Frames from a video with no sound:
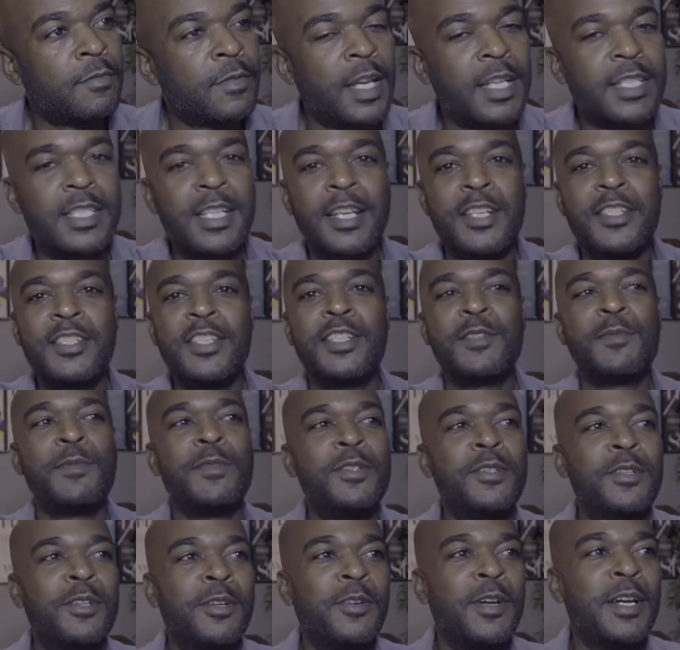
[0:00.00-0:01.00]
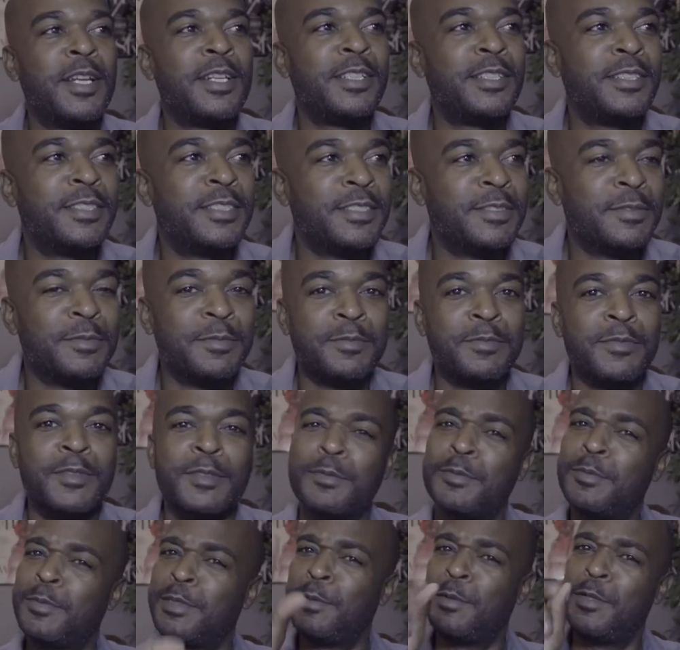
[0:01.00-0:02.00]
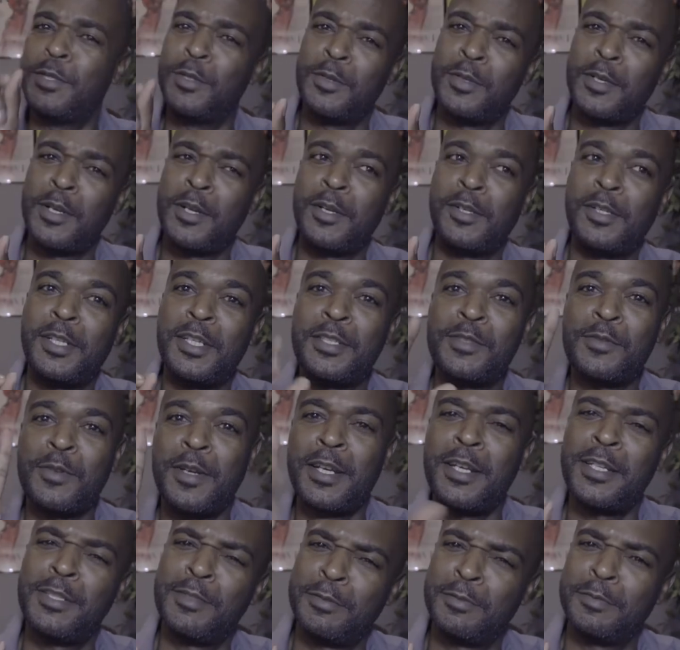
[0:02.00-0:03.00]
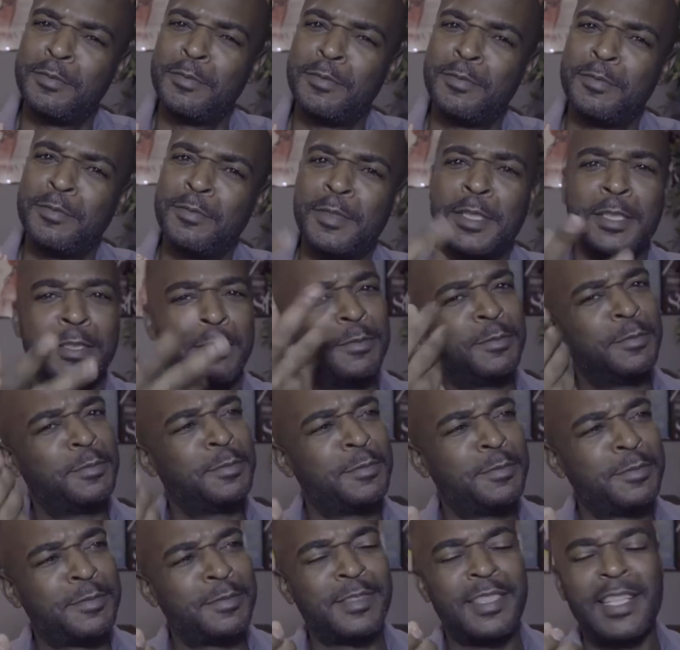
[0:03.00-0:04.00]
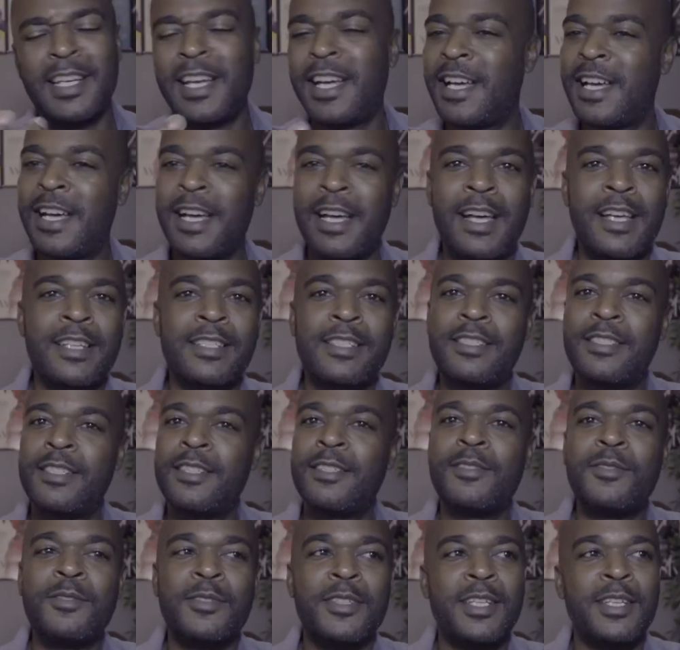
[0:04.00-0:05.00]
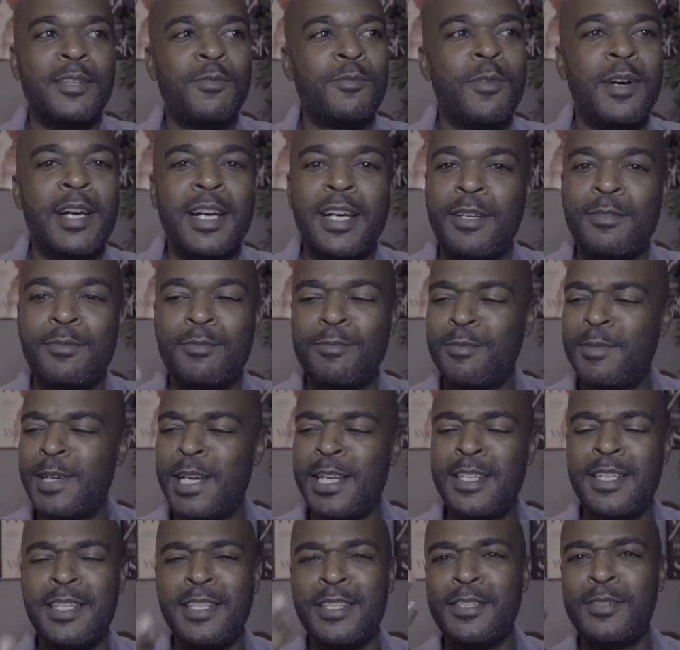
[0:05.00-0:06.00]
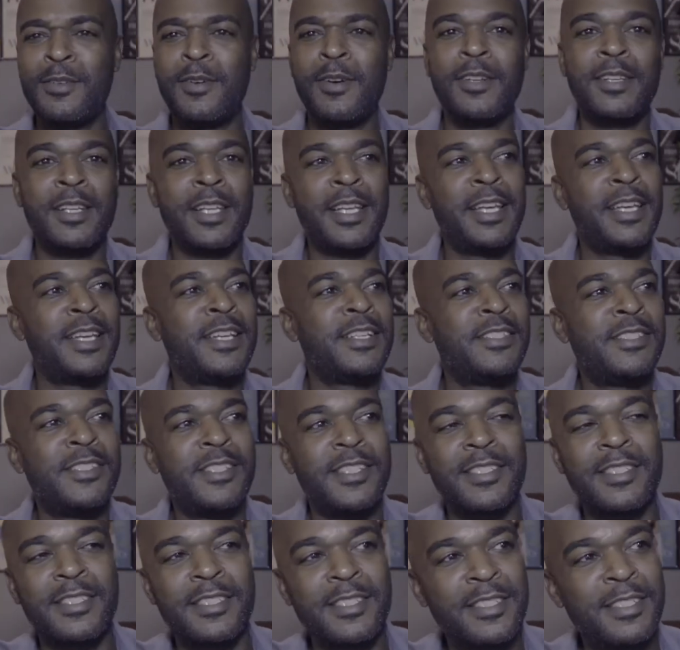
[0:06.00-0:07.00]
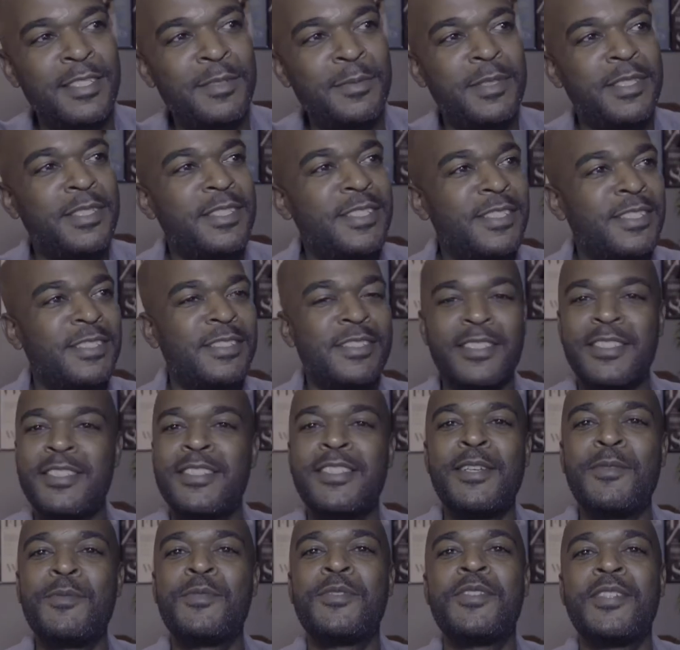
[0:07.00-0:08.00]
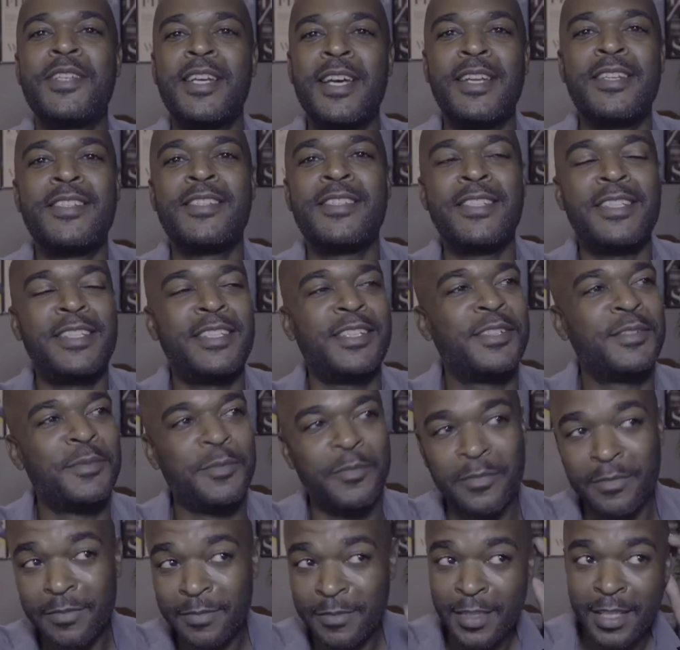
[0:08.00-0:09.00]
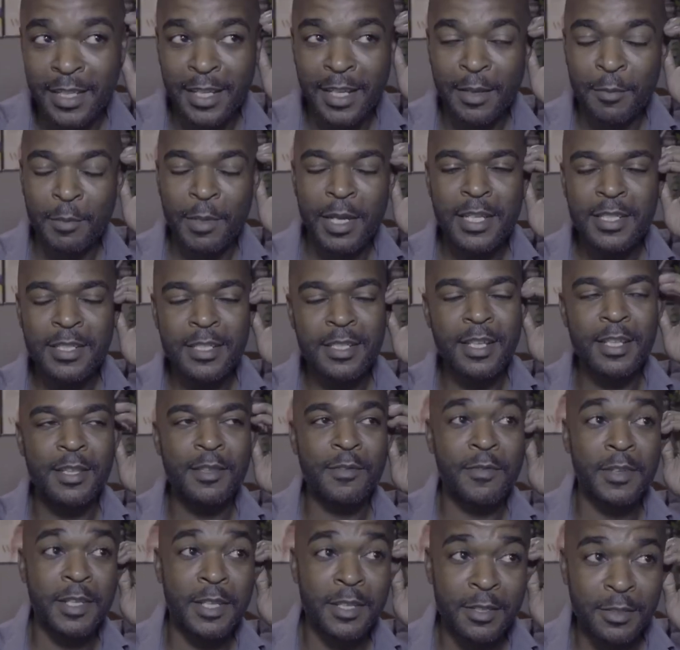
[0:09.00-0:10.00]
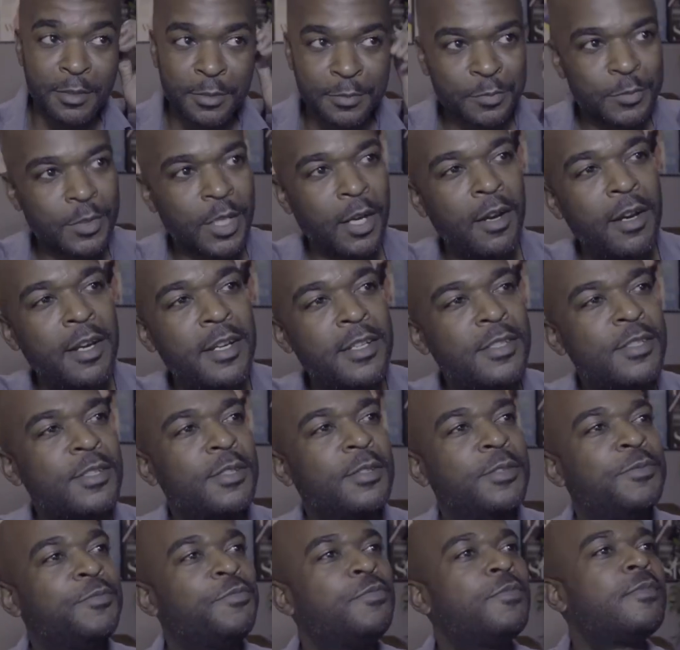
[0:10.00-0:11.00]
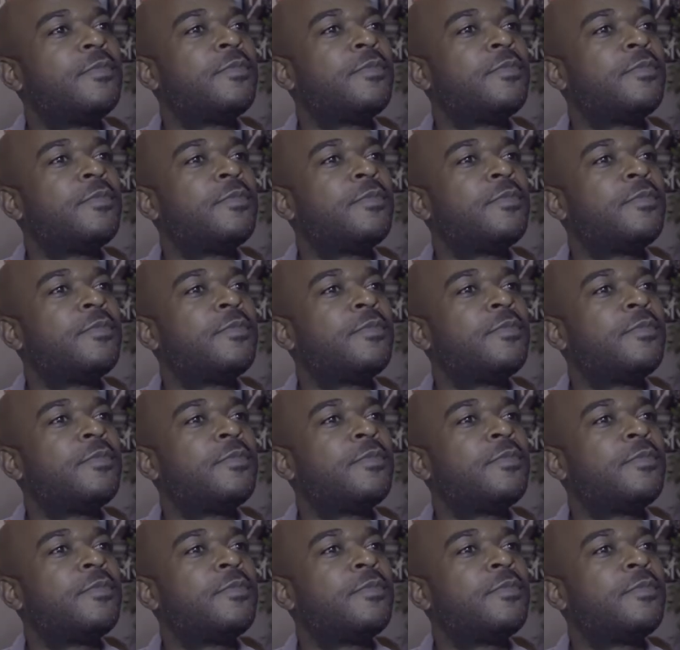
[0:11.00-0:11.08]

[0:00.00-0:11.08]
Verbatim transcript: That's how the chicks be doing, right? You doing all this, right? And I still don't get why why you need to do all the hand gestures. just just say what you gotta say. But that's another video. All right, so